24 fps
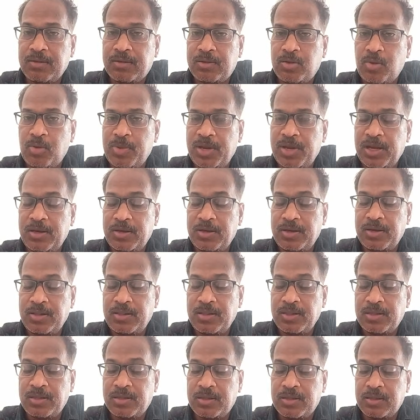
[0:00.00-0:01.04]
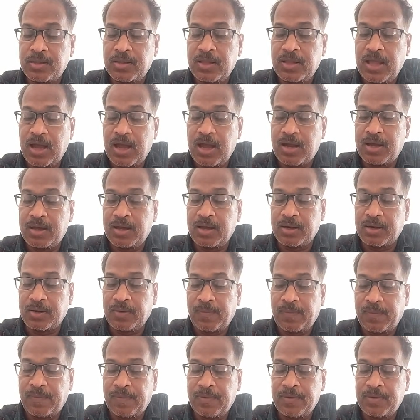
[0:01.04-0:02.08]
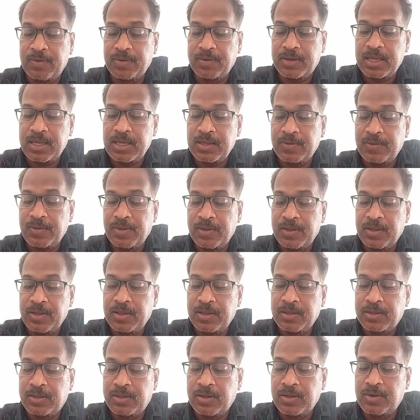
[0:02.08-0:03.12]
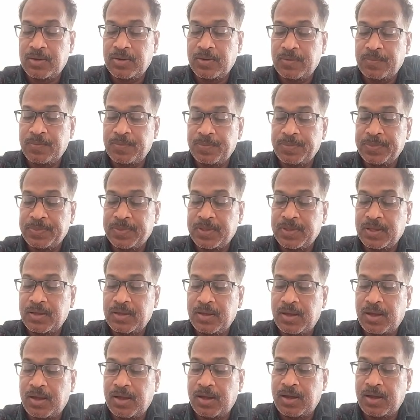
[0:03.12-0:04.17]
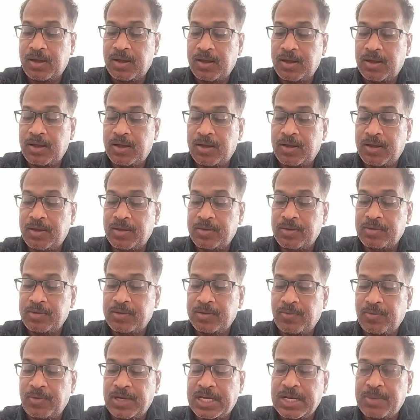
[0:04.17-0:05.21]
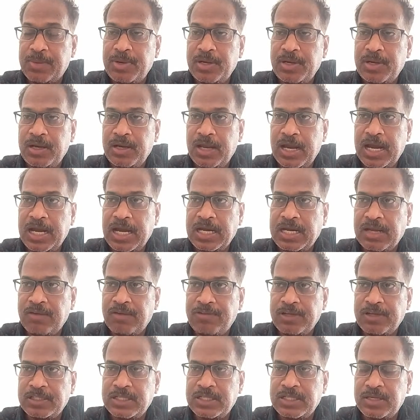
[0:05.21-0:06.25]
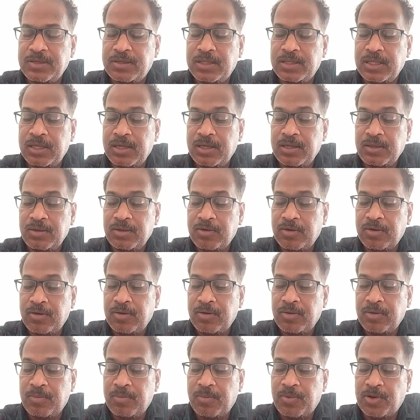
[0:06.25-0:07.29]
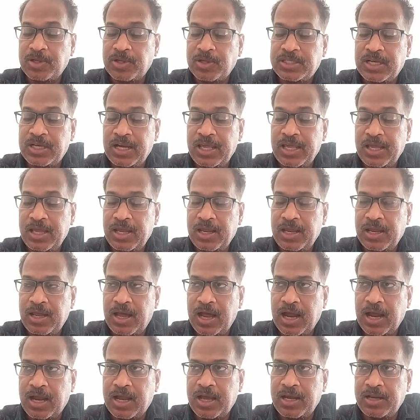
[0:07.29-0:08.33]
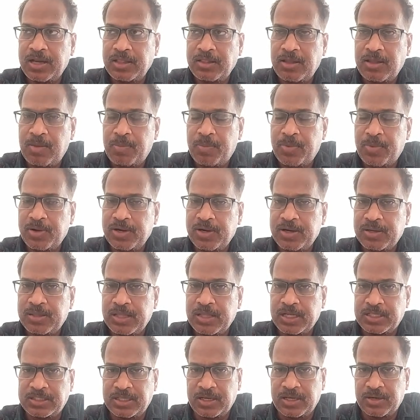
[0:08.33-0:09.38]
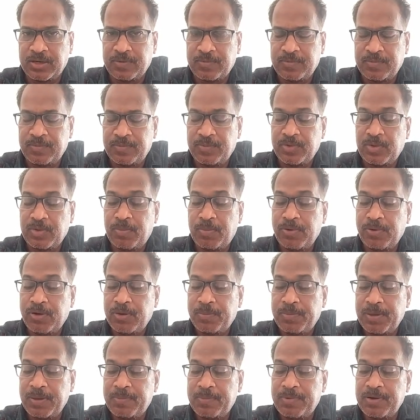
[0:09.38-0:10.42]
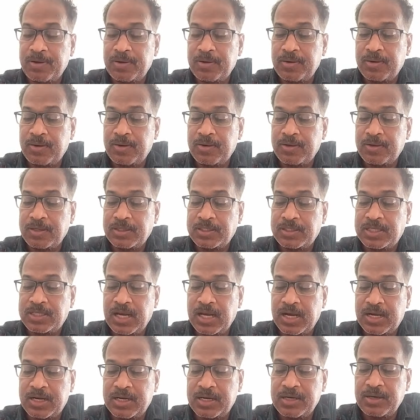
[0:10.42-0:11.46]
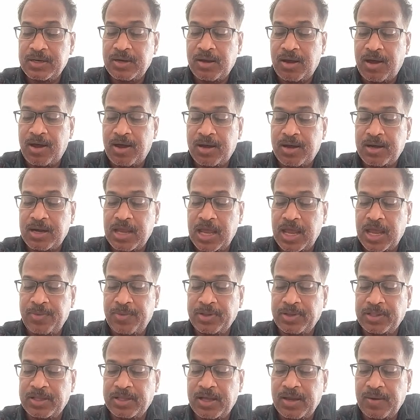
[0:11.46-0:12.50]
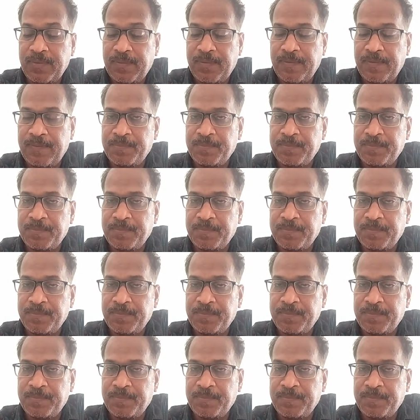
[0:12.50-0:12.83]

so many diseases they occur. Okay, so vitamin A deficiency mostly occur in the poorer section. Poor people, children are having the